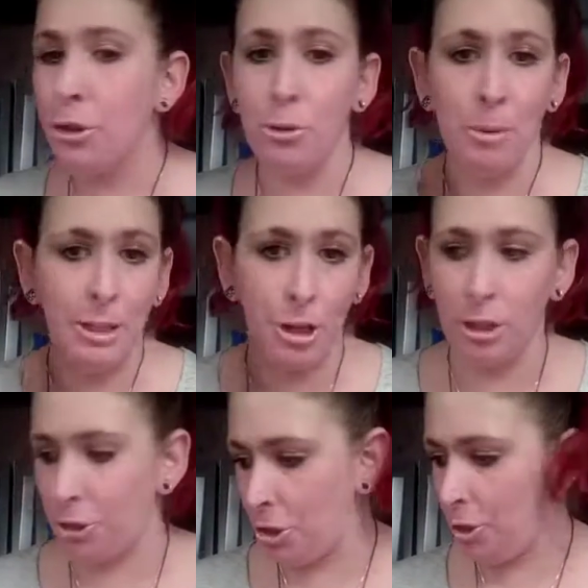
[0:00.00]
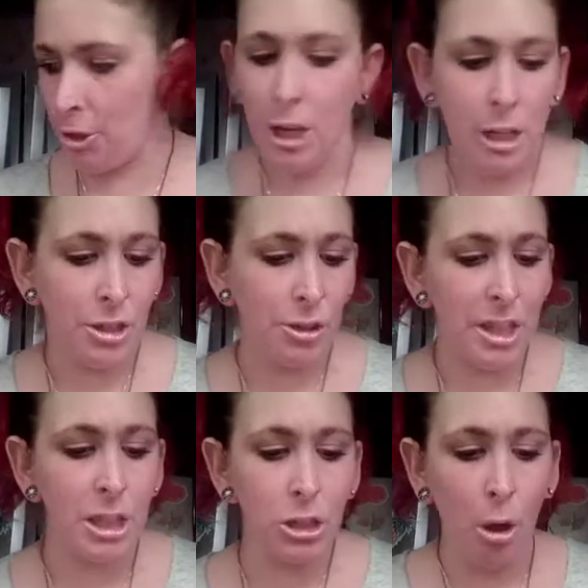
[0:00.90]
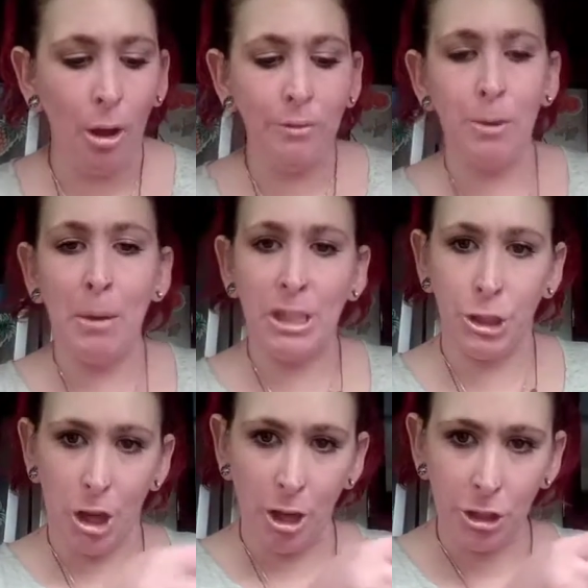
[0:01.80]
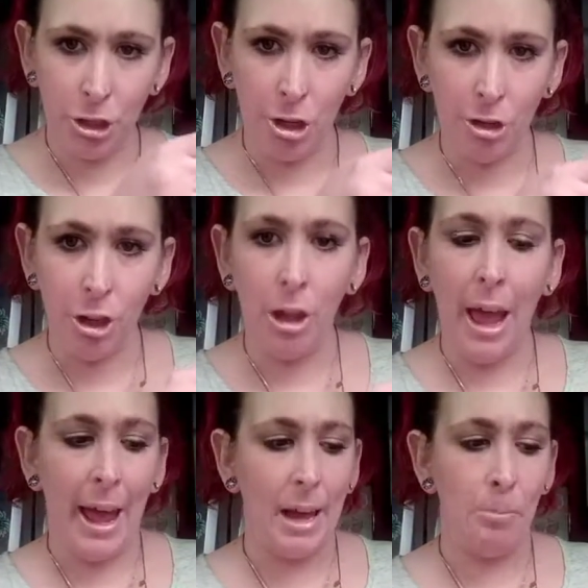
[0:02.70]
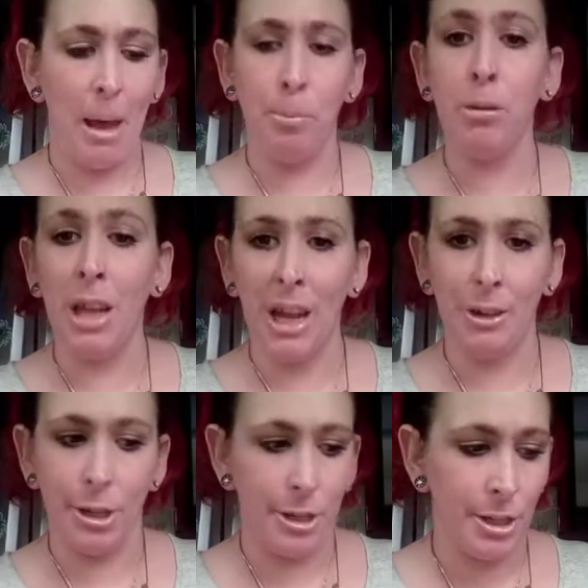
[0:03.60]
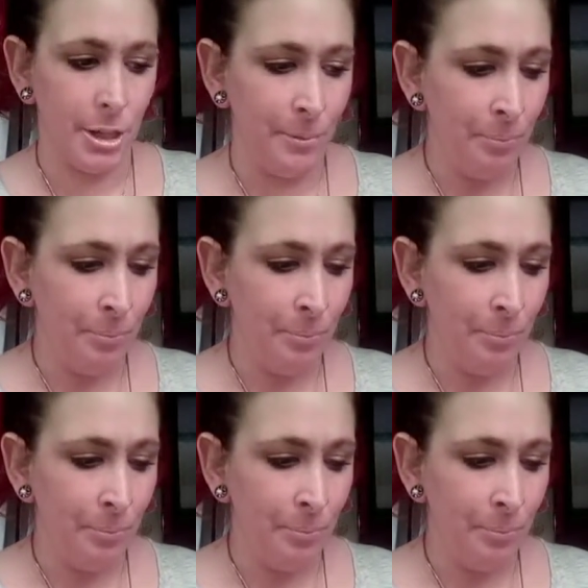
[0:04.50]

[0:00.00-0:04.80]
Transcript: my junk journal. So this is all for my junk journal and my planners.